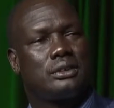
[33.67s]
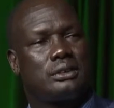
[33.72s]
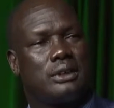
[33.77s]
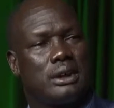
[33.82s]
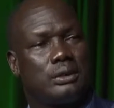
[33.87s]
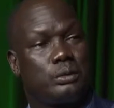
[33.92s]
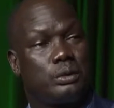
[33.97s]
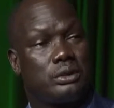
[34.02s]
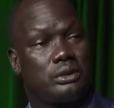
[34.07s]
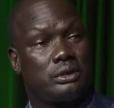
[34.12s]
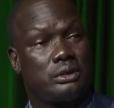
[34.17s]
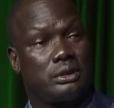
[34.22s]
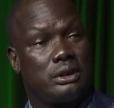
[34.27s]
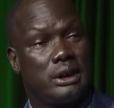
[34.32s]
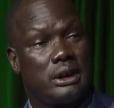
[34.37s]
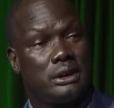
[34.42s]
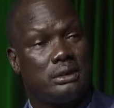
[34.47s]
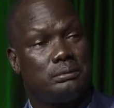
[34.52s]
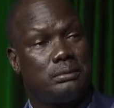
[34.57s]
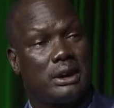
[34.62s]
that was
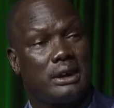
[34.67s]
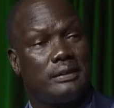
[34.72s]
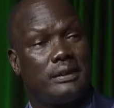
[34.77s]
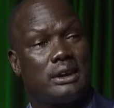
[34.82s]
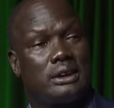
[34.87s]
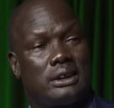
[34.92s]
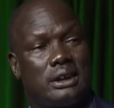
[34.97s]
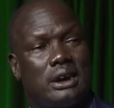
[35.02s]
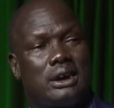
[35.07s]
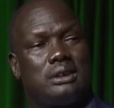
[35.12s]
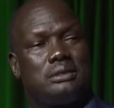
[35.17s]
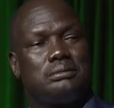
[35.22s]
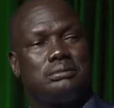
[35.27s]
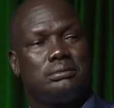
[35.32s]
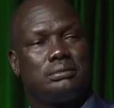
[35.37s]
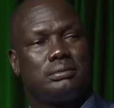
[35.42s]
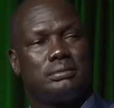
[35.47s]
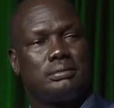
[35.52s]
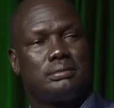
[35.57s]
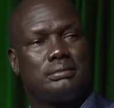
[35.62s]
ordained by that time
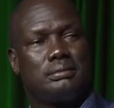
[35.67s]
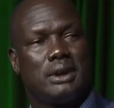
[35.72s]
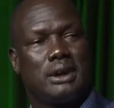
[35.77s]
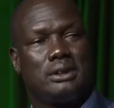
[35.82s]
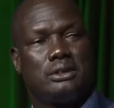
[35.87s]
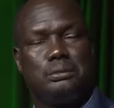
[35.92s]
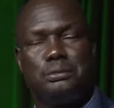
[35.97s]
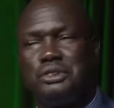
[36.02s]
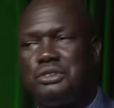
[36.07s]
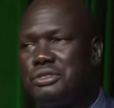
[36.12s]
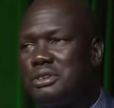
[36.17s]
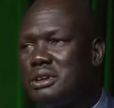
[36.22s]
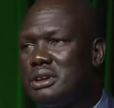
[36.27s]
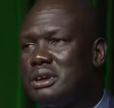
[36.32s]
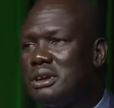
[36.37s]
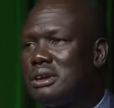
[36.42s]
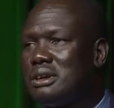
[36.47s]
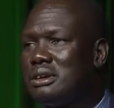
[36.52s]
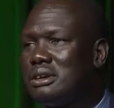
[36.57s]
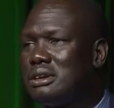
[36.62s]
by the
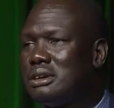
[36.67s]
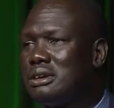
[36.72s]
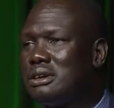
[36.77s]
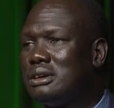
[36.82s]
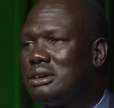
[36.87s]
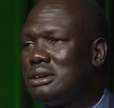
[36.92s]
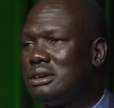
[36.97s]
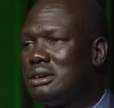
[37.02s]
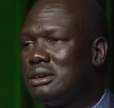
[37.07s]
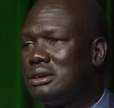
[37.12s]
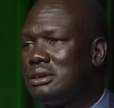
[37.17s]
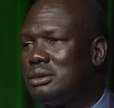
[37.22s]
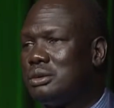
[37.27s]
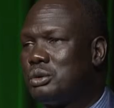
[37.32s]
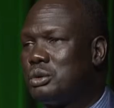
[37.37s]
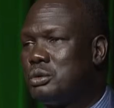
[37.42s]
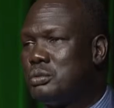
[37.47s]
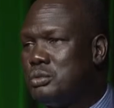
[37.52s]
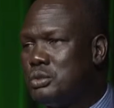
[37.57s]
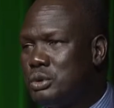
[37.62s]
missionary
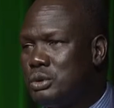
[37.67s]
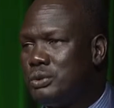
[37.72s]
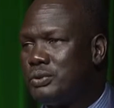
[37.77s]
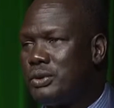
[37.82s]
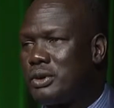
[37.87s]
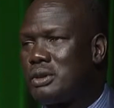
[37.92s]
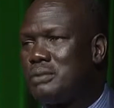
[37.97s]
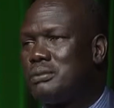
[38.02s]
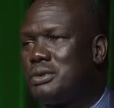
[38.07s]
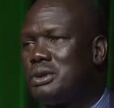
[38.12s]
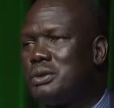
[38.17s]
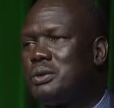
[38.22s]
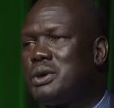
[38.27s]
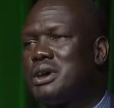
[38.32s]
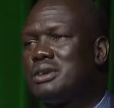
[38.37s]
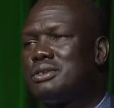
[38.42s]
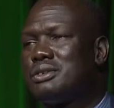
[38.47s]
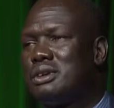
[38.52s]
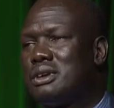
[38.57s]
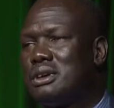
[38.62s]
who moved from the
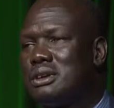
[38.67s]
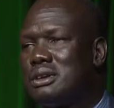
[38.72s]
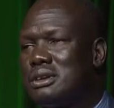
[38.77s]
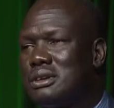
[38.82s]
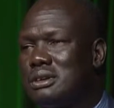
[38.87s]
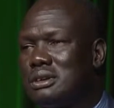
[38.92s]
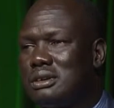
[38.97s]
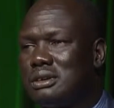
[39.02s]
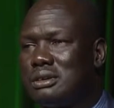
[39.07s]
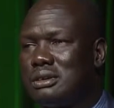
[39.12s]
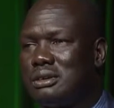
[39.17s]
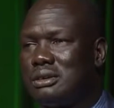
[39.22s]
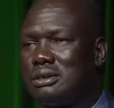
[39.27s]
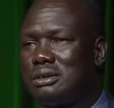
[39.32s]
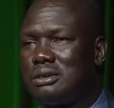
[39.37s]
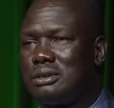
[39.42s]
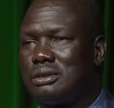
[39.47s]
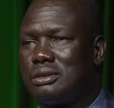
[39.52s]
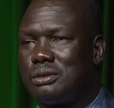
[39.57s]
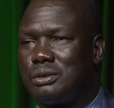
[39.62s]
West here
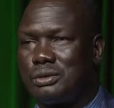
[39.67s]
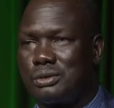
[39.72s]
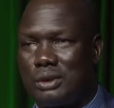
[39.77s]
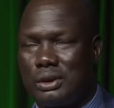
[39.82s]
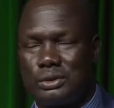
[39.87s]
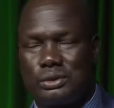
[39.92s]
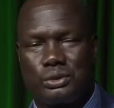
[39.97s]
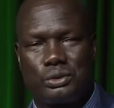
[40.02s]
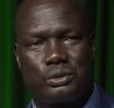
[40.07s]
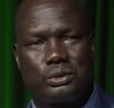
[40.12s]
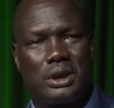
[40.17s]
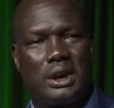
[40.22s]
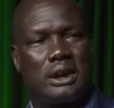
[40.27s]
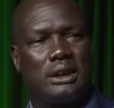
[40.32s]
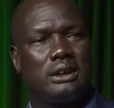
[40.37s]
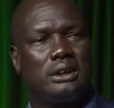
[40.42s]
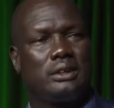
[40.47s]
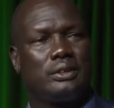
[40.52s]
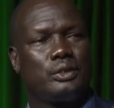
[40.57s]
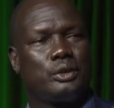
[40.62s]
to Southern Sudan
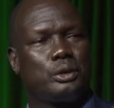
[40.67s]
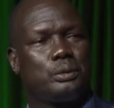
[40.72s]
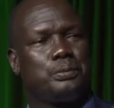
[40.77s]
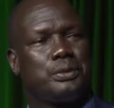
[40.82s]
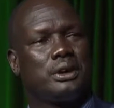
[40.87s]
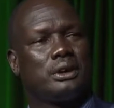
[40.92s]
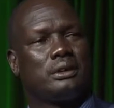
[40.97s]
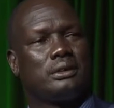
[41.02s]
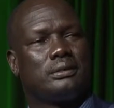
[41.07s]
and Ethiopia.